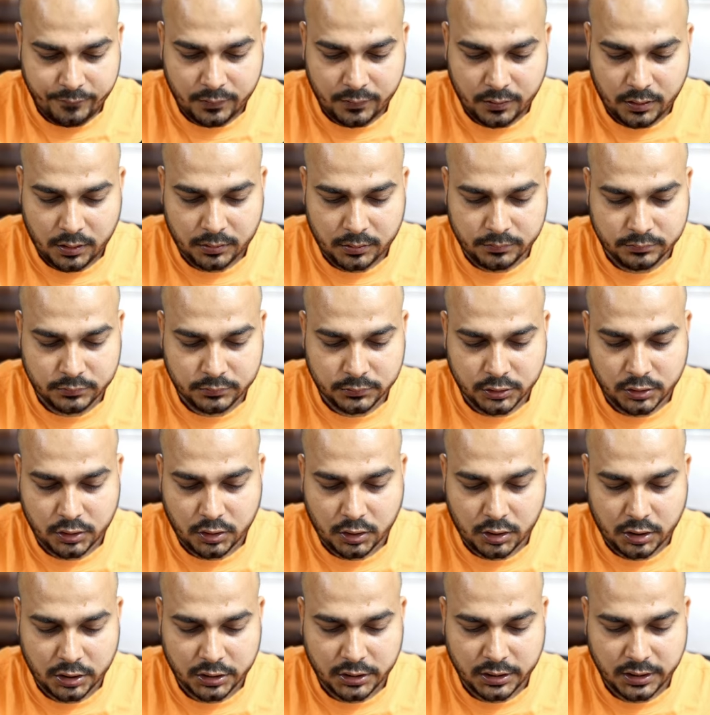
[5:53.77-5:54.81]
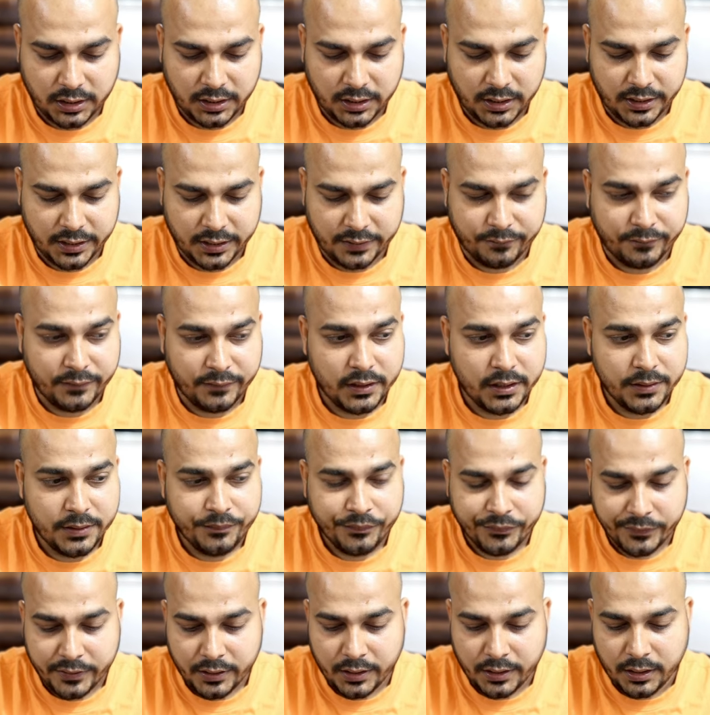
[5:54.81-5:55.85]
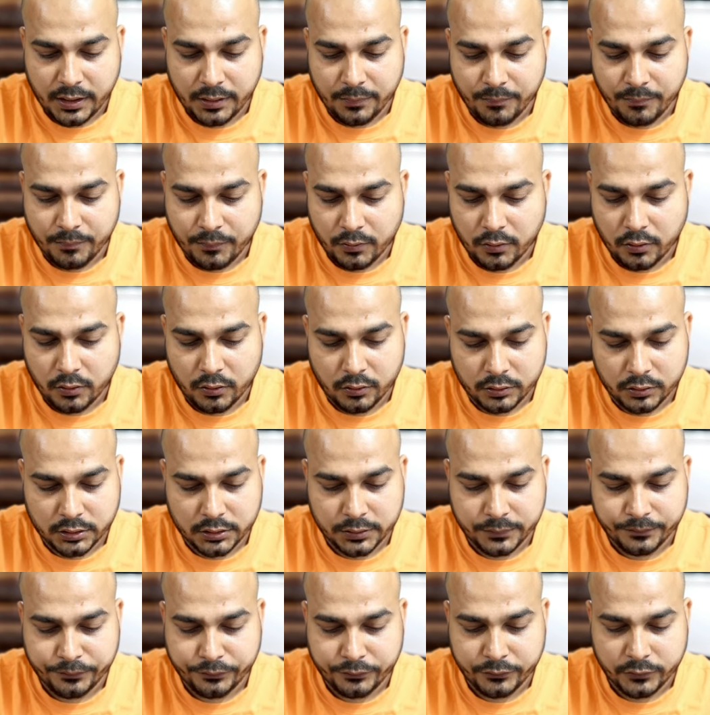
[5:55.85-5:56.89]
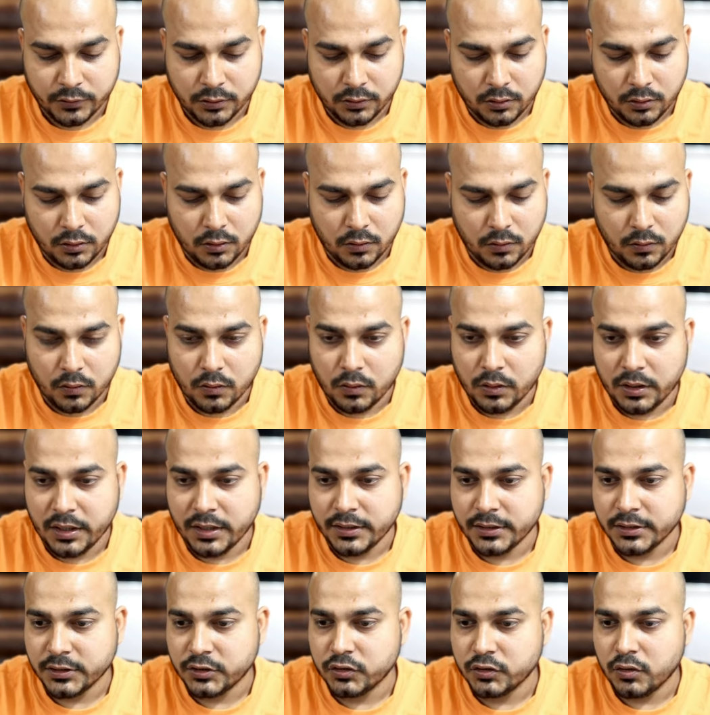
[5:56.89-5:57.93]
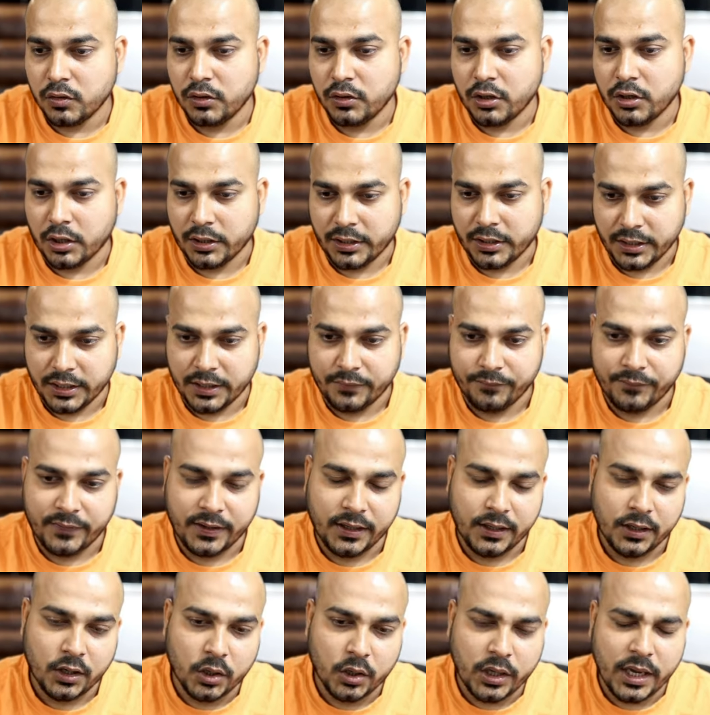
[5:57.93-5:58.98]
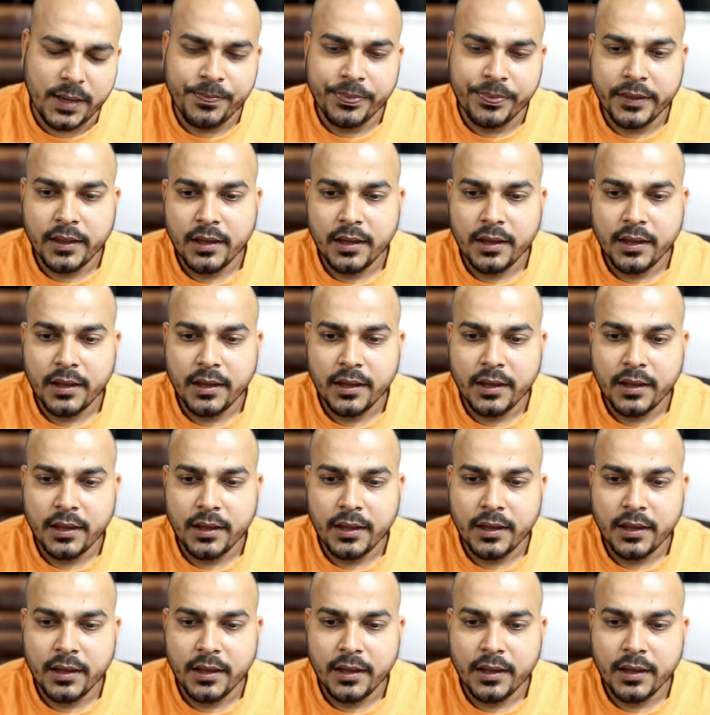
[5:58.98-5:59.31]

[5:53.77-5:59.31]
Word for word: from dot env import load underscore dot env okay